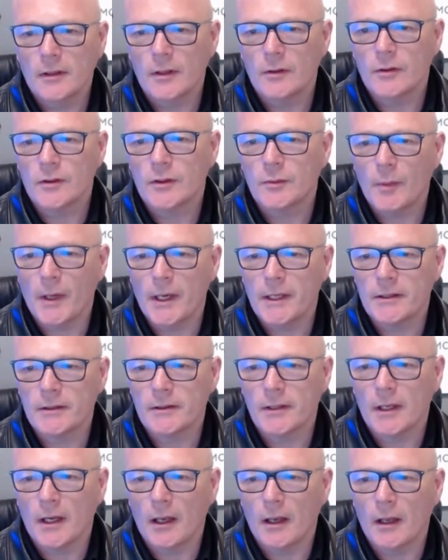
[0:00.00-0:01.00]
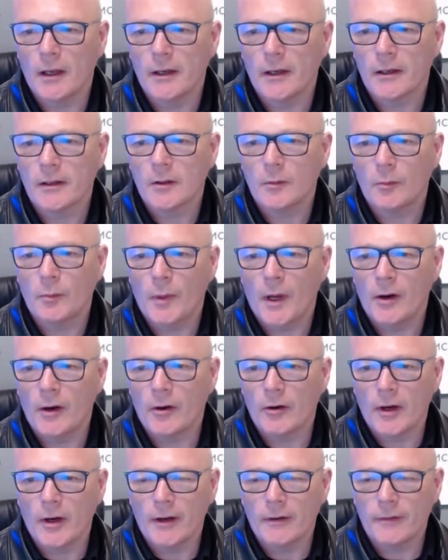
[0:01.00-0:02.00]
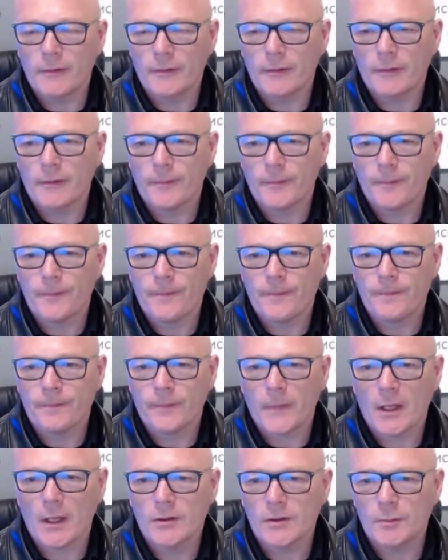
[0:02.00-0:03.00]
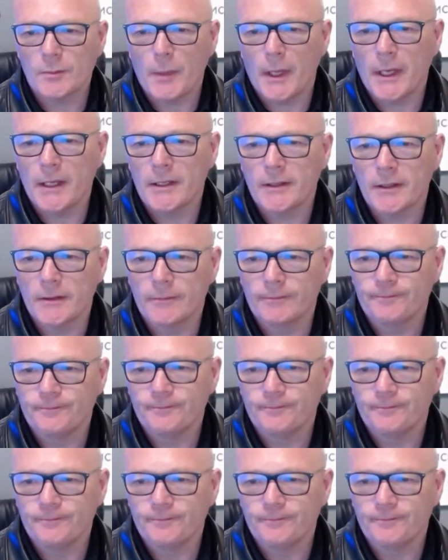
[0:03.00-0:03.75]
spaces that I like. The paragraph spacing.